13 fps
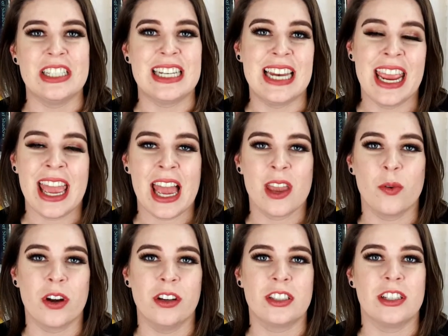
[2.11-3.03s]
Today I
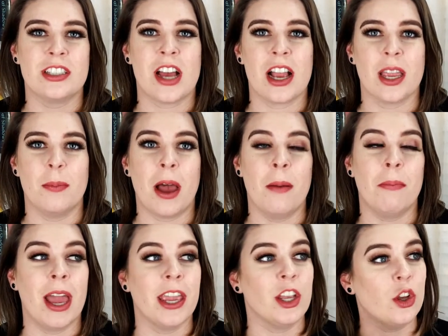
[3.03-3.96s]
wanted to talk
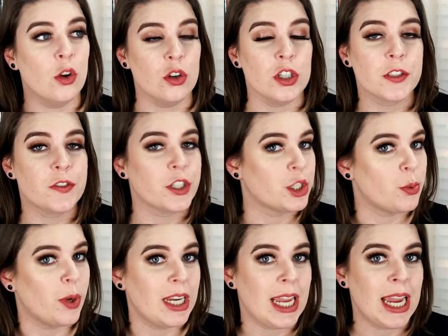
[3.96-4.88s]
about my goals for
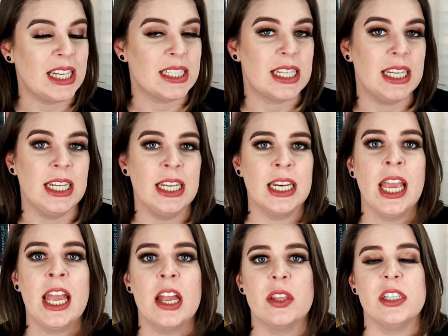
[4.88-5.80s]
2018.
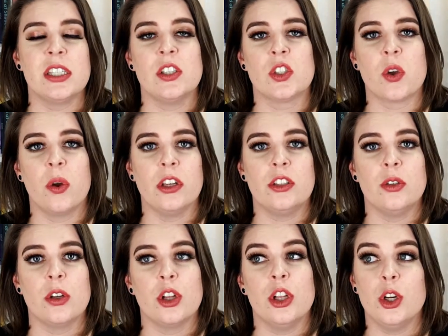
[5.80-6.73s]
This is going
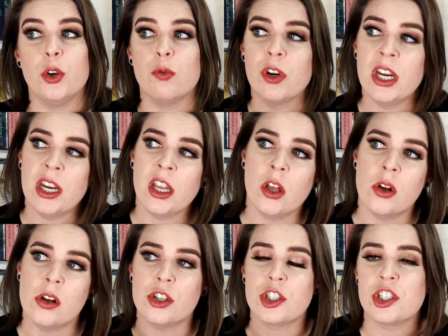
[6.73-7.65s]
to include reading
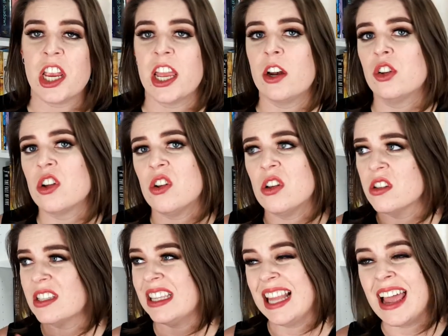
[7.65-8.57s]
goals, channel
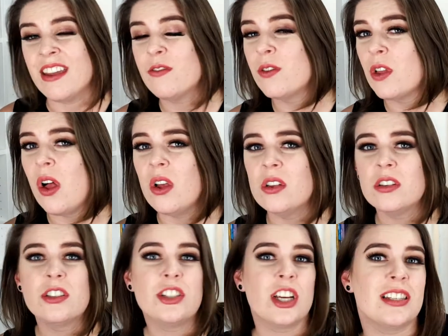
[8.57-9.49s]
goals, life
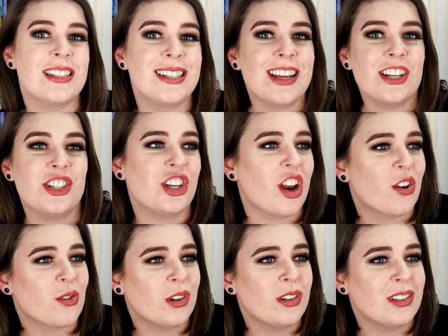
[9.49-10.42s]
goals, just a
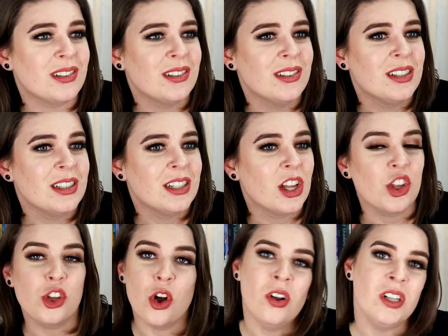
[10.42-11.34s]
general
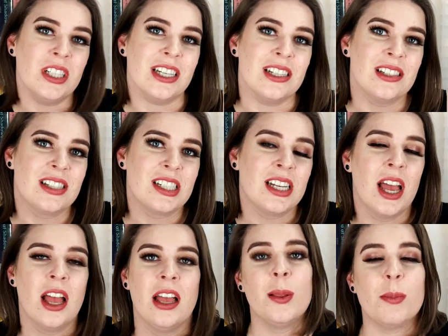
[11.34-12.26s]
goal list.
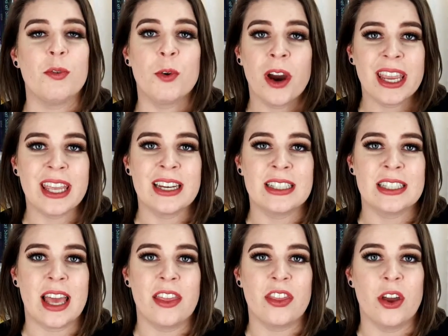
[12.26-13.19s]
Before I get
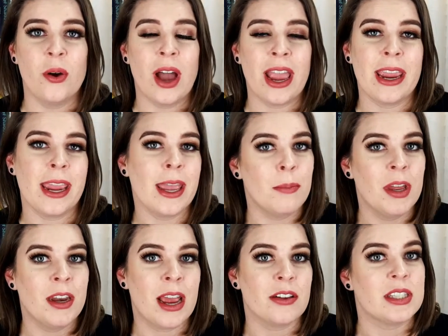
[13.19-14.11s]
into that though, I am
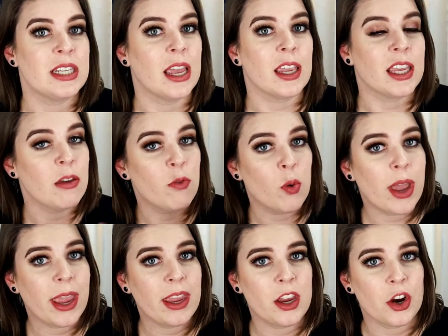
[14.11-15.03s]
announcing a
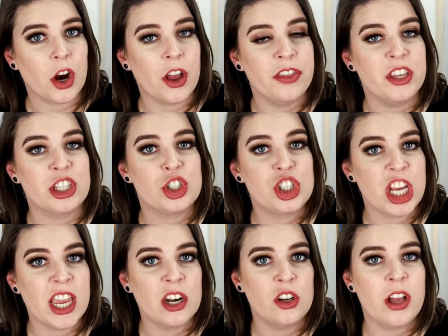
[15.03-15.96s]
giveaway here on this
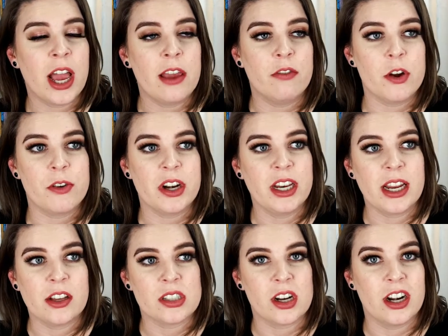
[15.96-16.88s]
channel. I've already
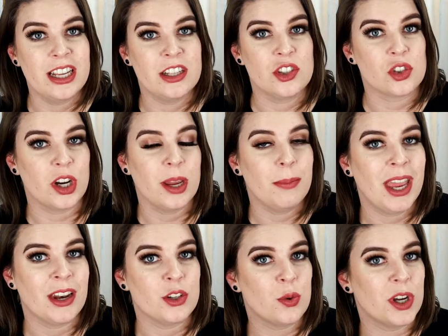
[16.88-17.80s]
announced on Instagram
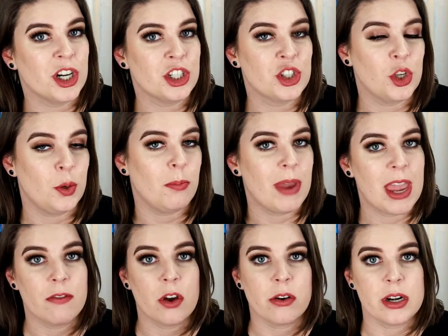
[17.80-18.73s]
and Twitter, so you
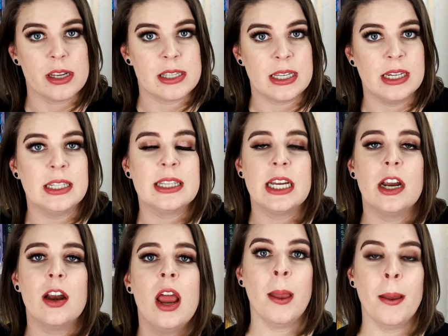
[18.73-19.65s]
may have already seen it
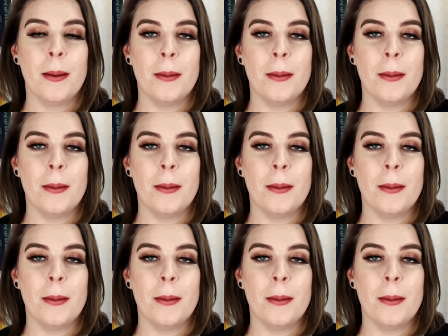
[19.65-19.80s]
there.